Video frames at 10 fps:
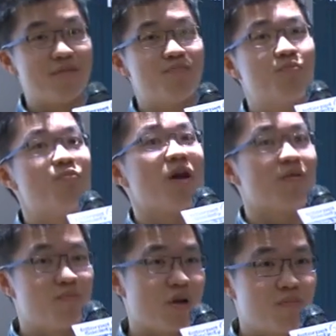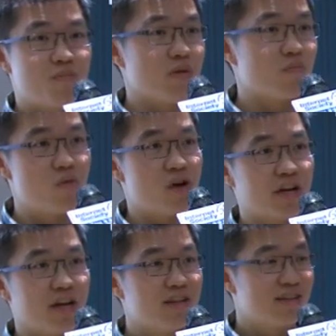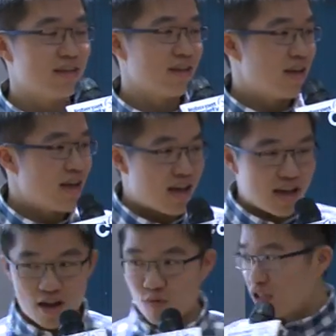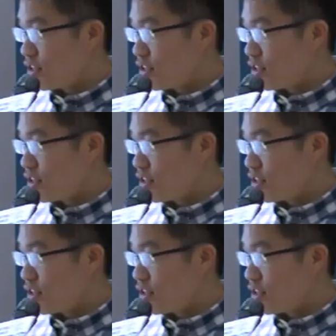a big, big, big market. And we